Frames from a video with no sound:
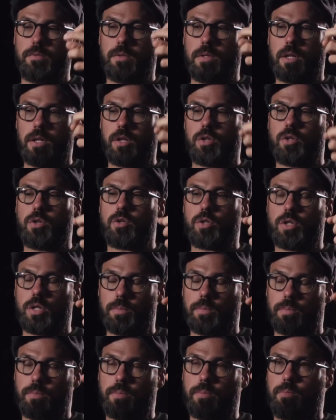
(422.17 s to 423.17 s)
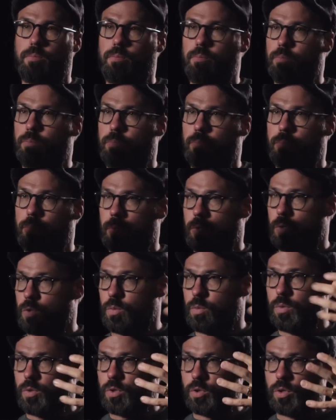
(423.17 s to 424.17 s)
relationship because
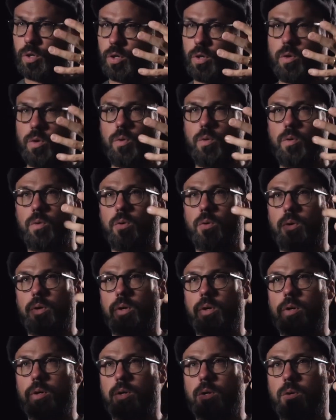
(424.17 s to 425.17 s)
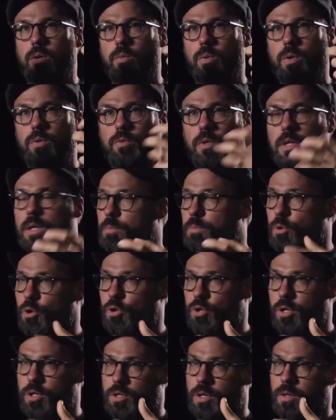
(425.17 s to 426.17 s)
we really
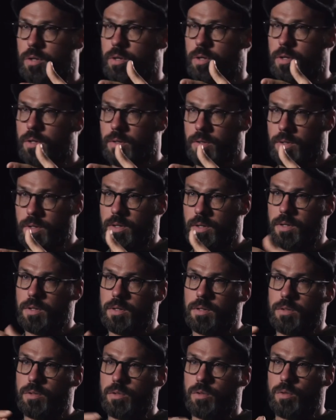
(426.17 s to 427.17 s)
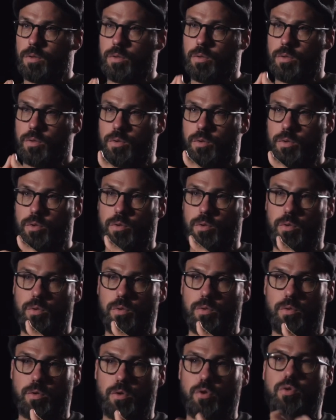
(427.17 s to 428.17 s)
push each other
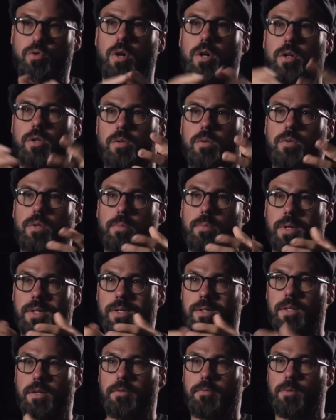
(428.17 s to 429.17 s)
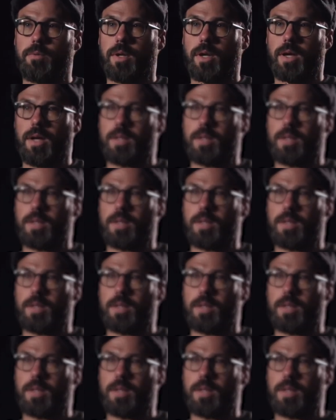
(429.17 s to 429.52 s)
to try and do the best stuff we